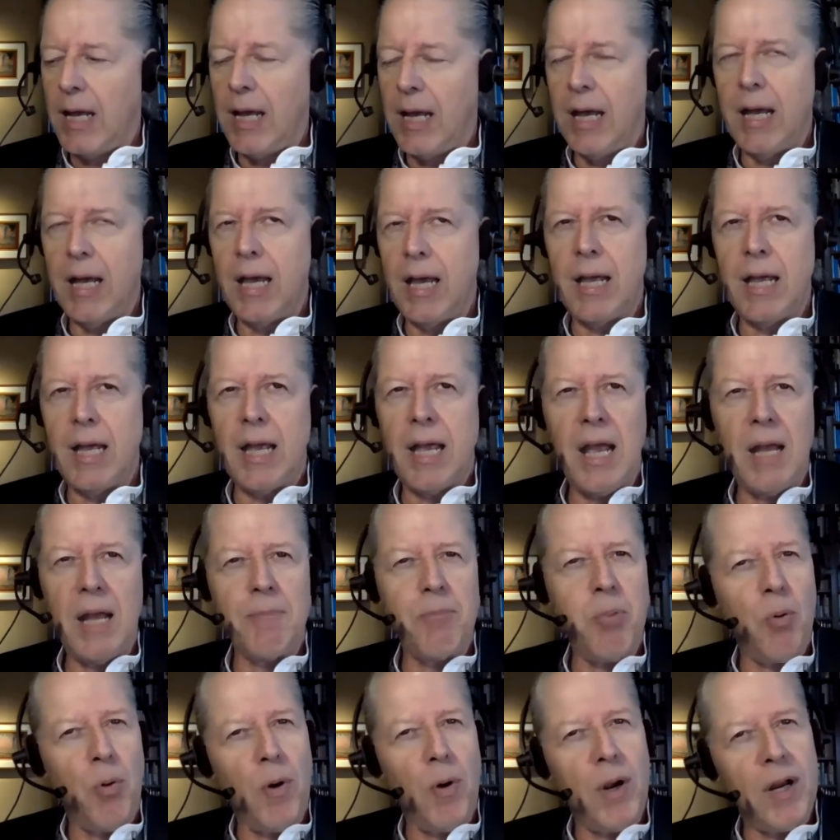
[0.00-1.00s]

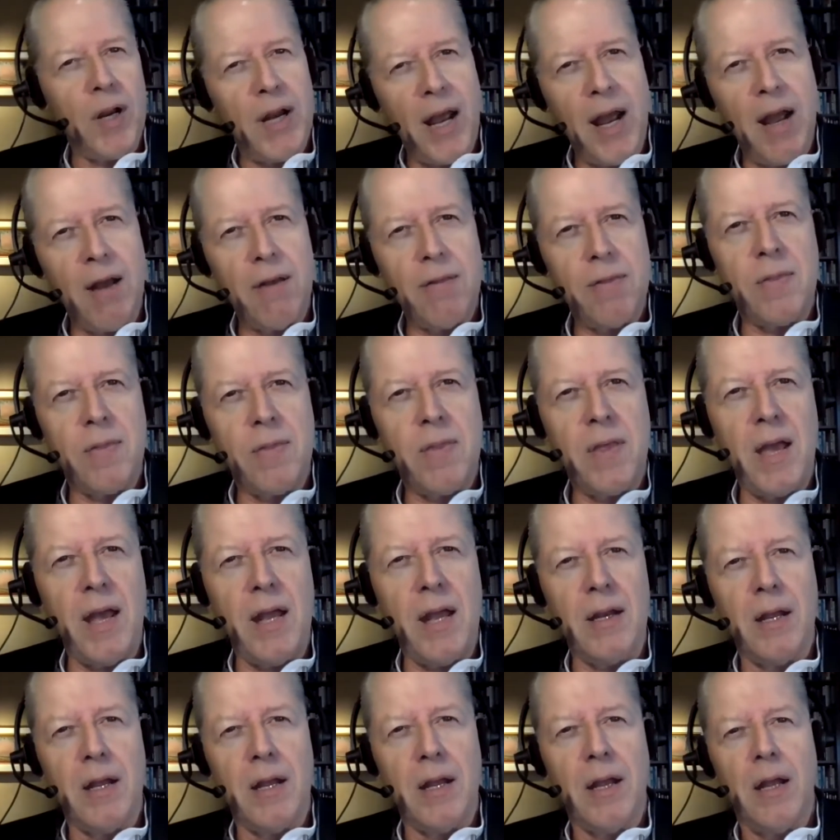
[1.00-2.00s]
and point out
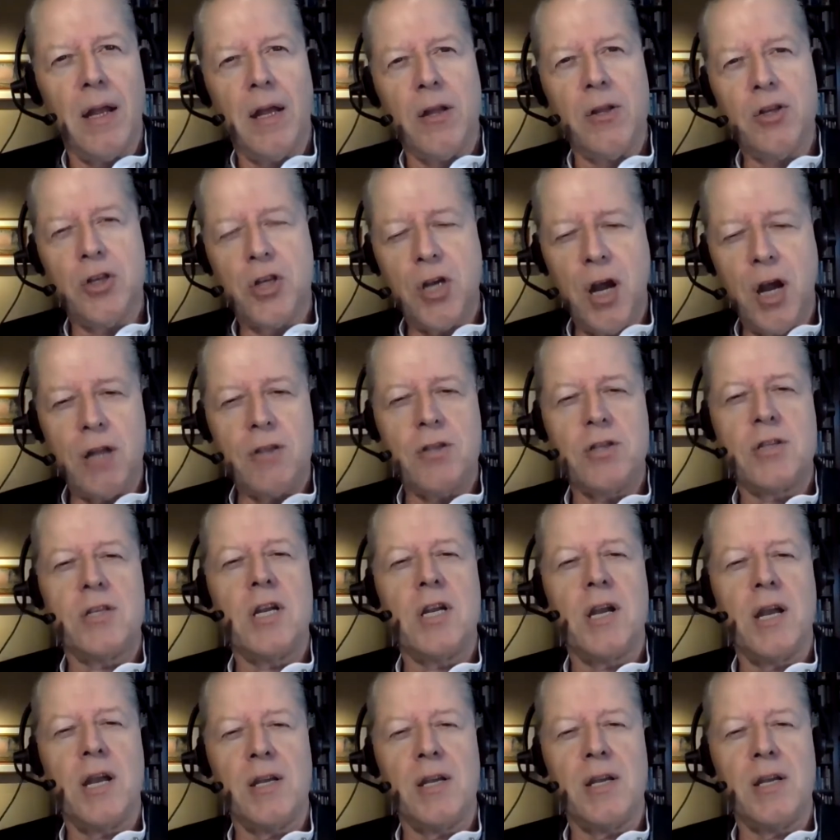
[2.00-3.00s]
that, judged
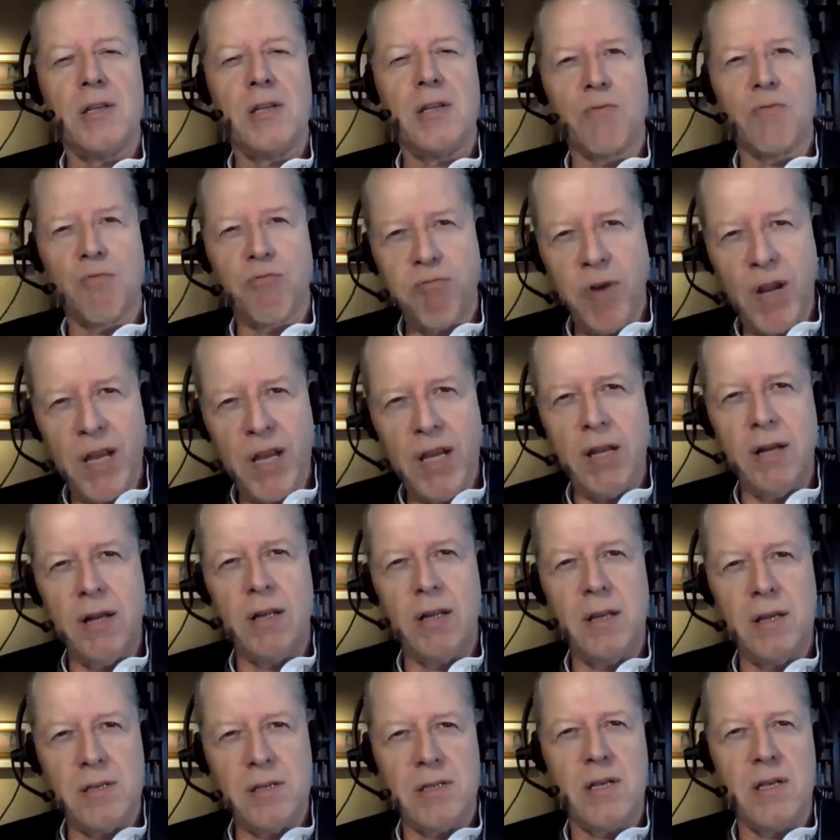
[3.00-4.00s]
against
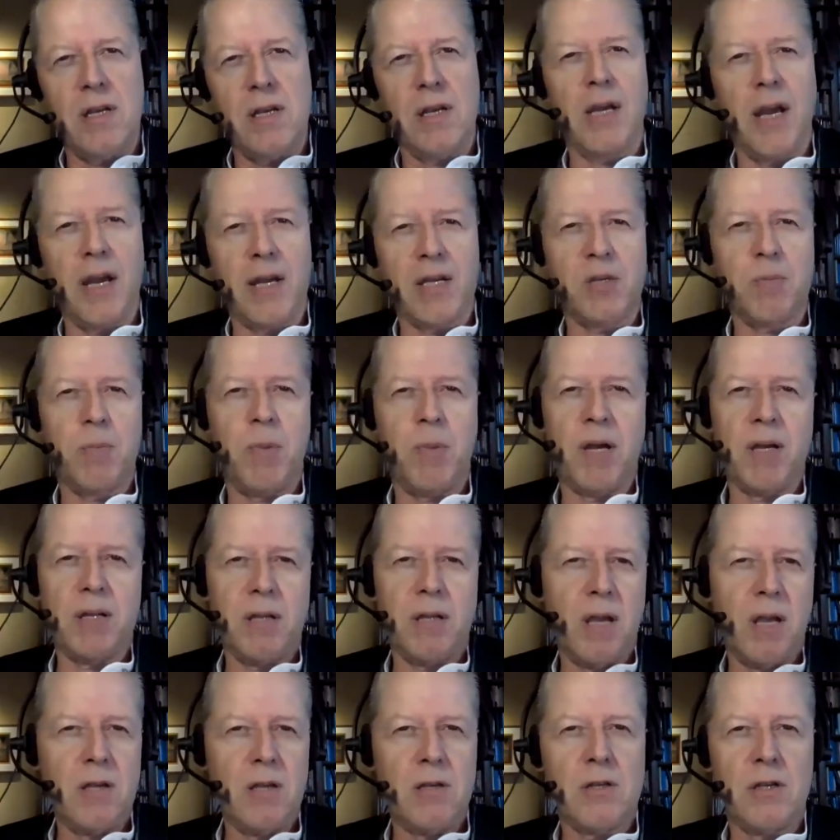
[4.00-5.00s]
realistic
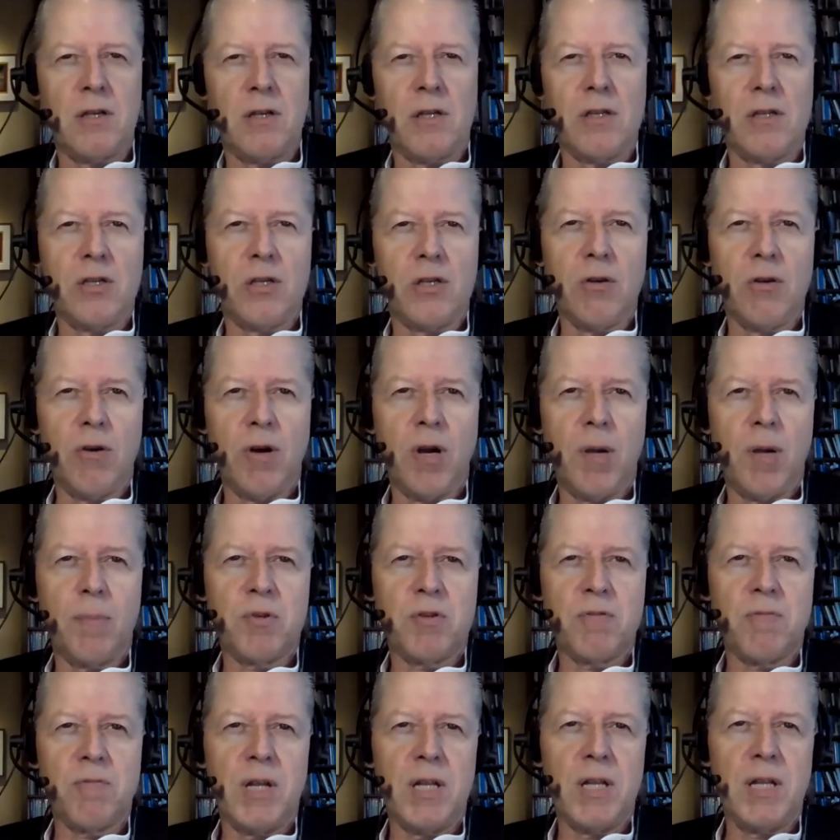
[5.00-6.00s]
expectations,
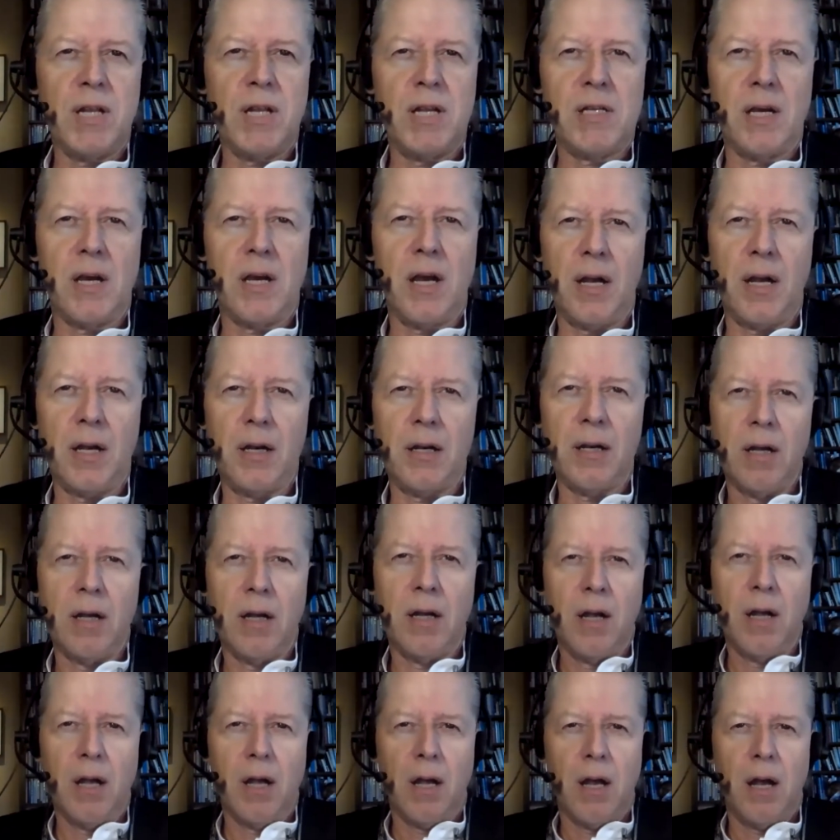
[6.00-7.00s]
Europe's really done
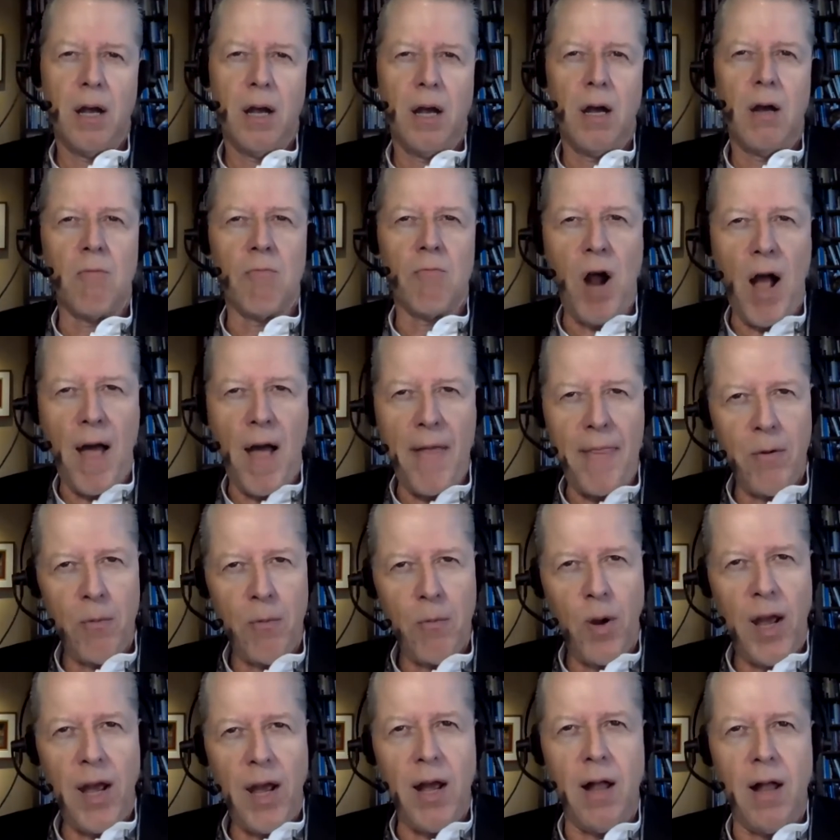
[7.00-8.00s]
rather
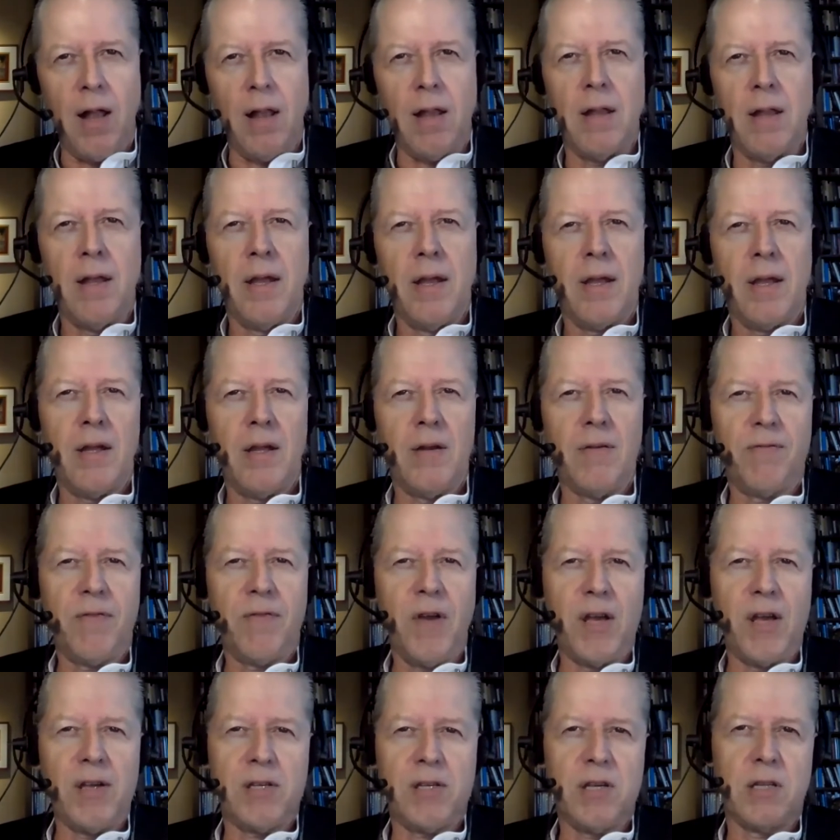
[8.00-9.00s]
well in
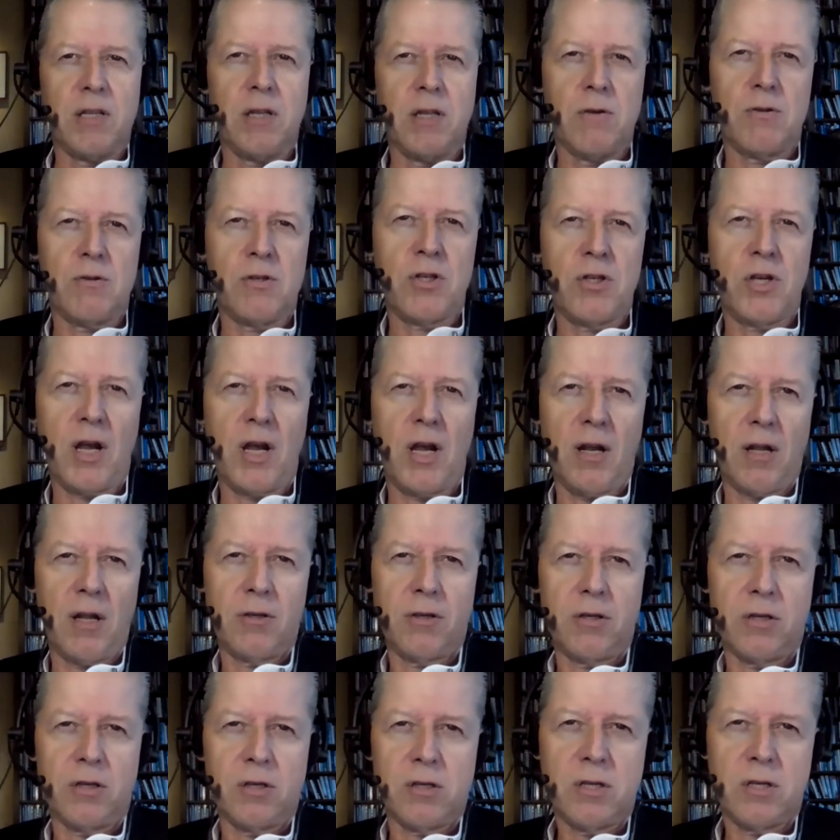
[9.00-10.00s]
facing those
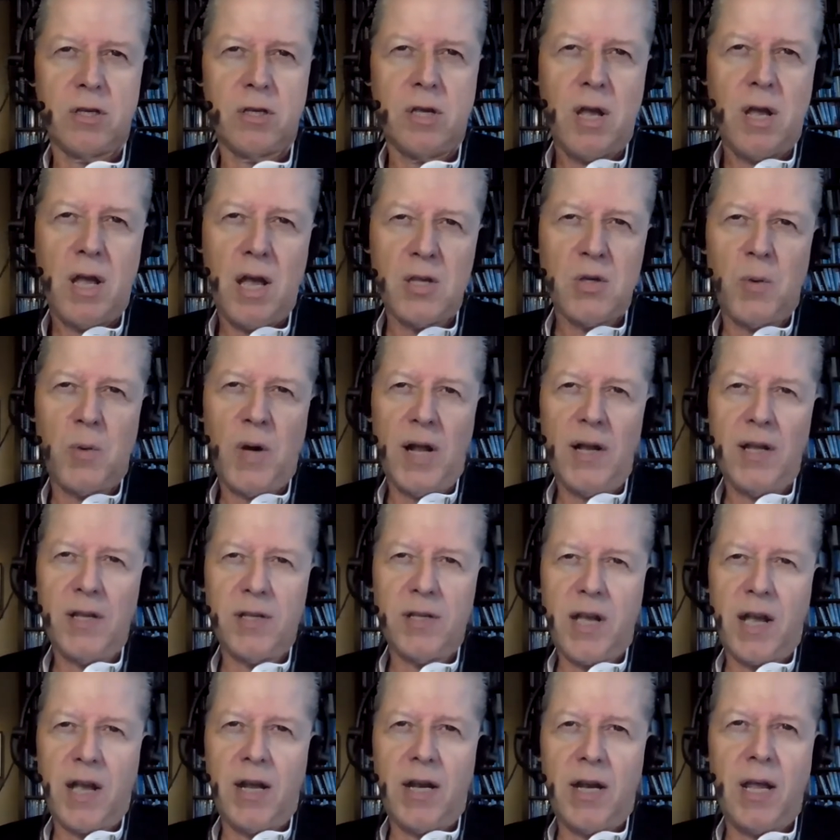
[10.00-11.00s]
challenges, as well
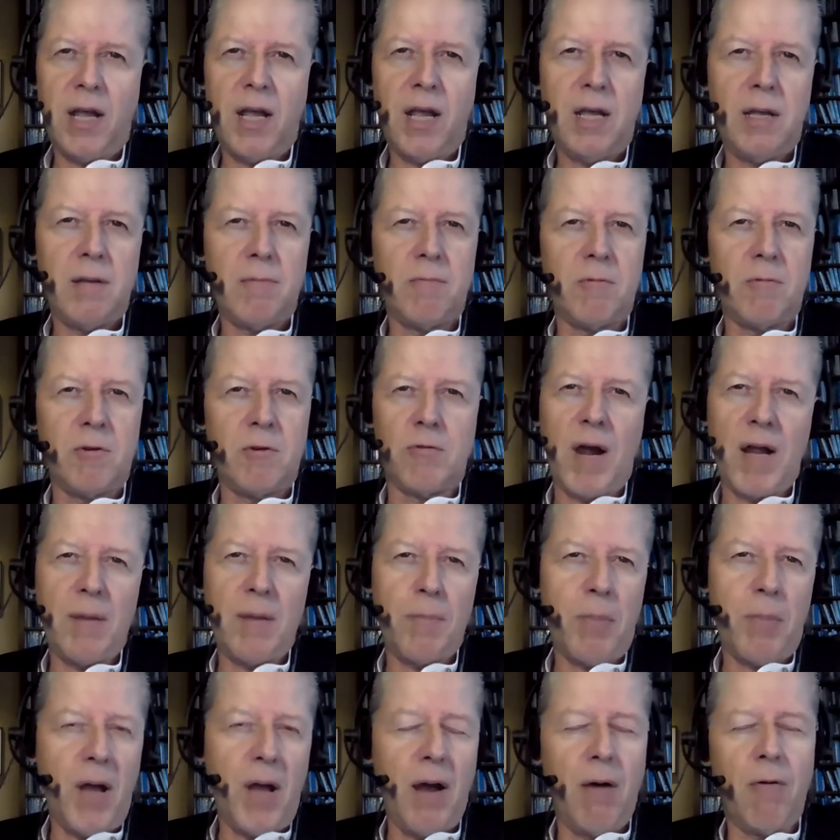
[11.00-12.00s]
as any
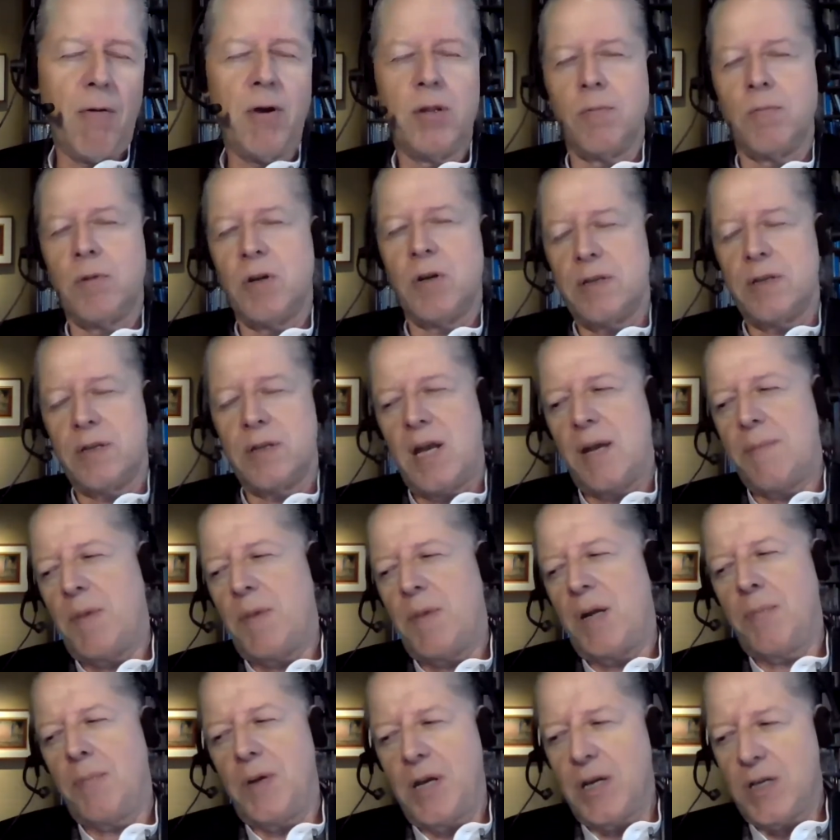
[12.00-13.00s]
great power in the world today
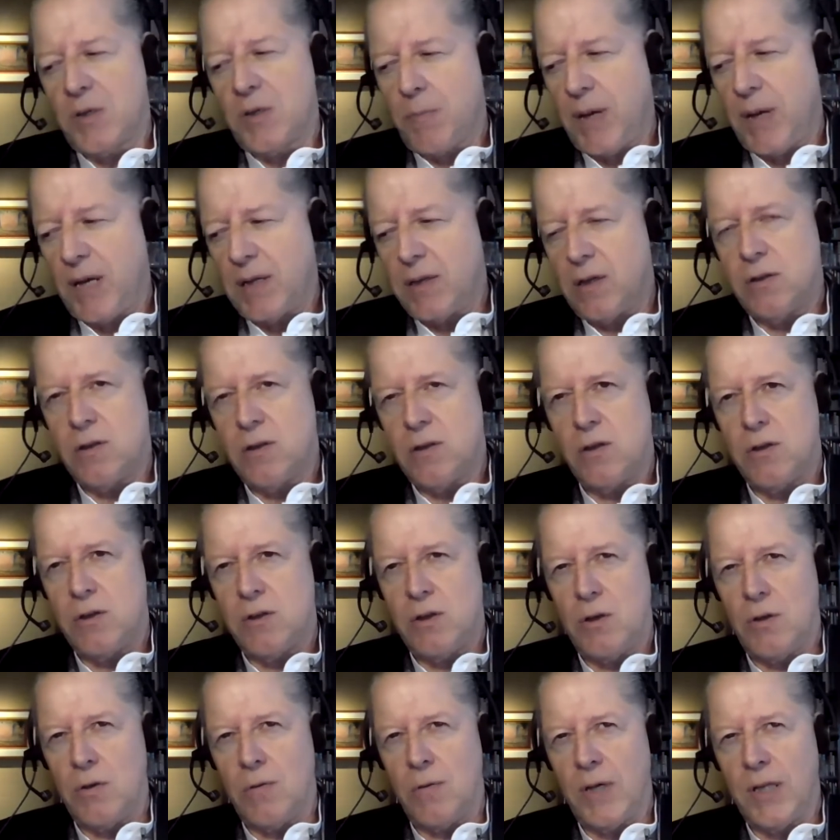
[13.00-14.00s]
might be expected to
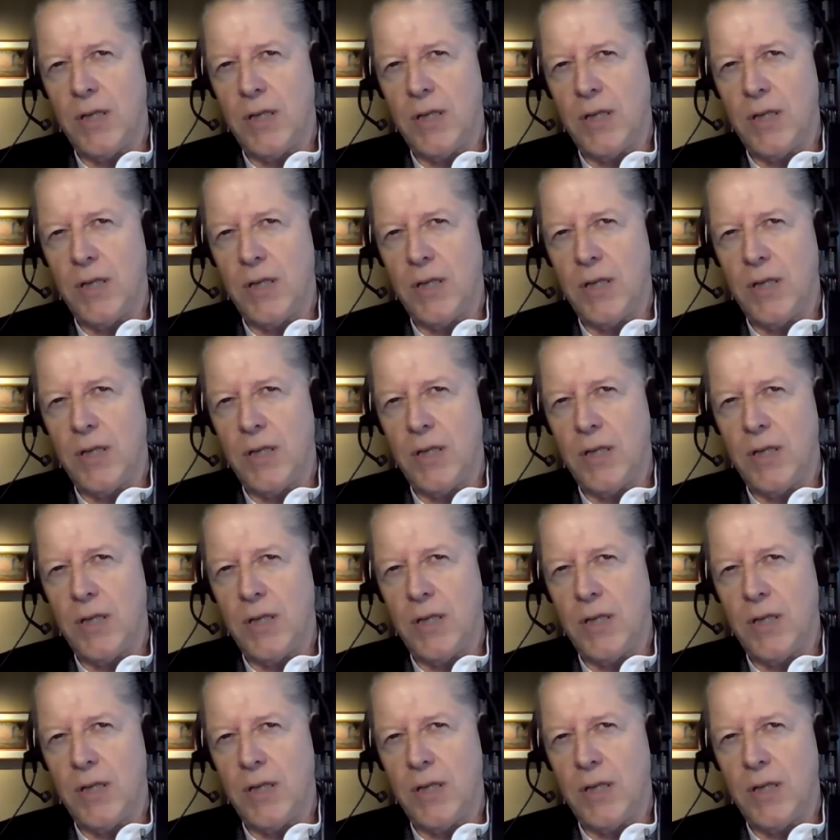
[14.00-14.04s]
do.